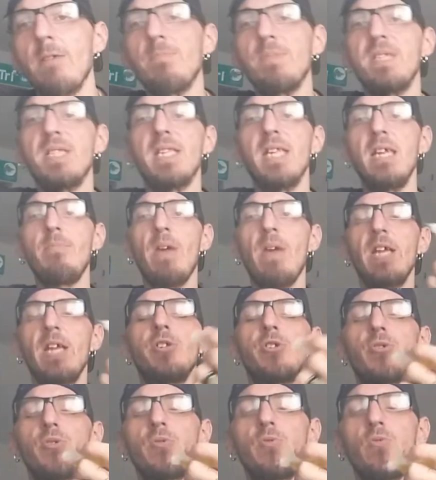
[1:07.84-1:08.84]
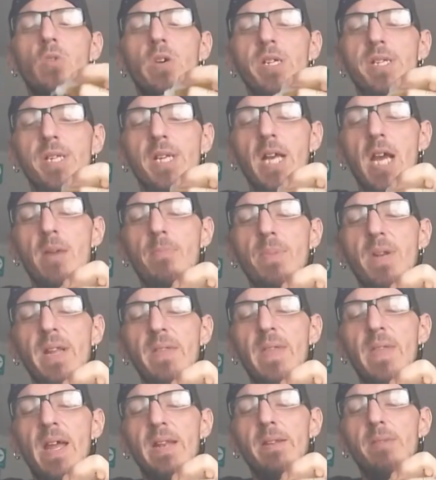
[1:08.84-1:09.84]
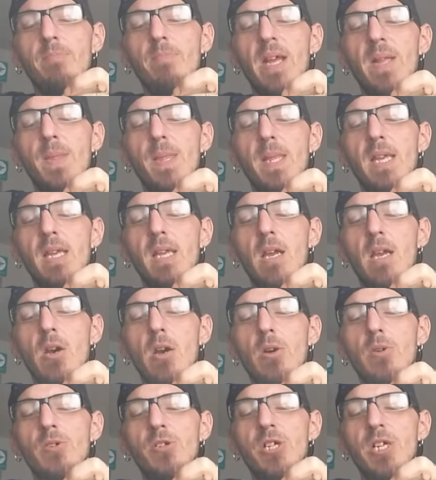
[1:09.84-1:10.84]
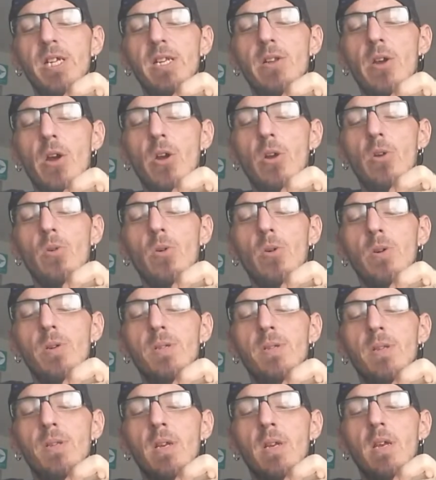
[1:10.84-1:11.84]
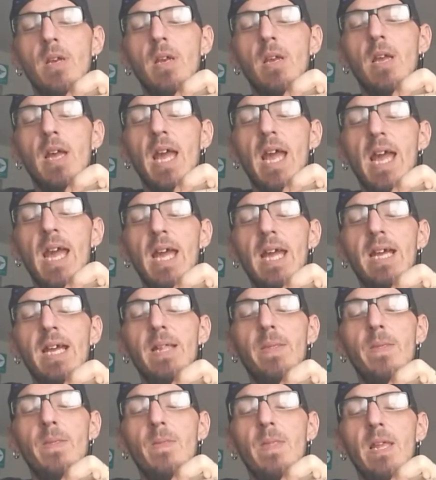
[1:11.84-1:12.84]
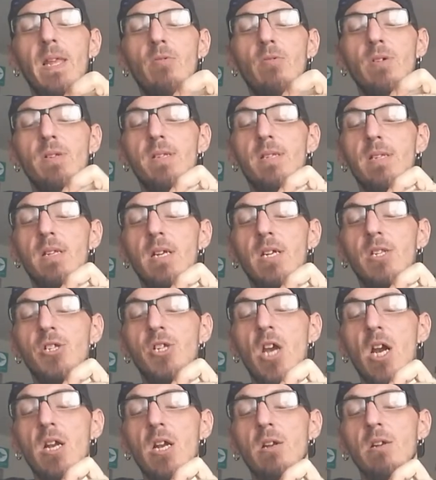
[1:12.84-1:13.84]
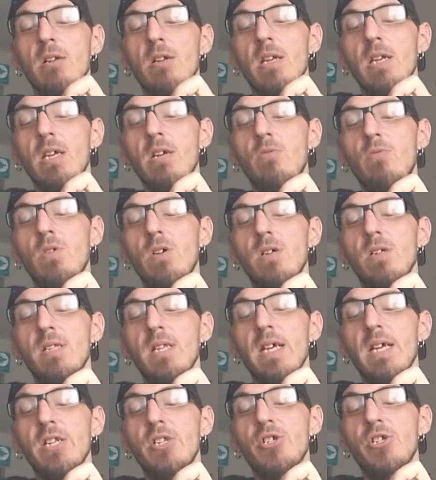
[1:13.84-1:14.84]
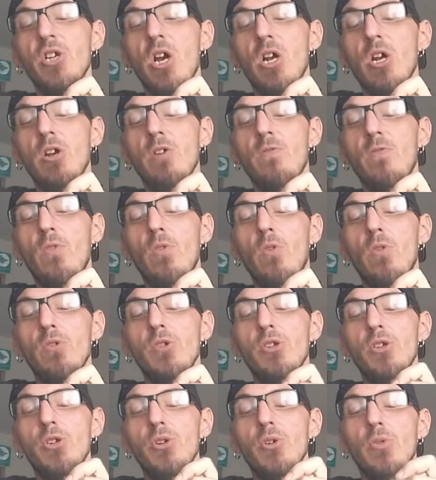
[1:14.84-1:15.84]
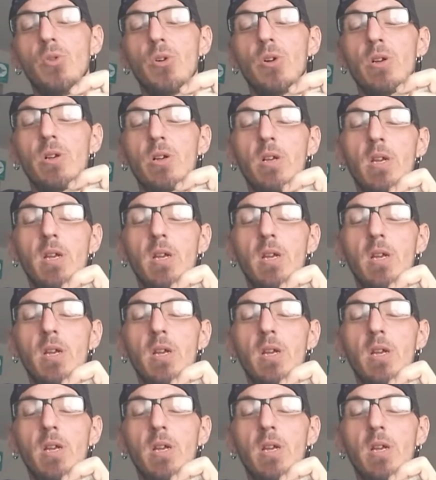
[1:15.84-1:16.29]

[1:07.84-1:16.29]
Steam Angel was the company that made the OG Dark Horse, and it was a chucker. It was a chucker for sure.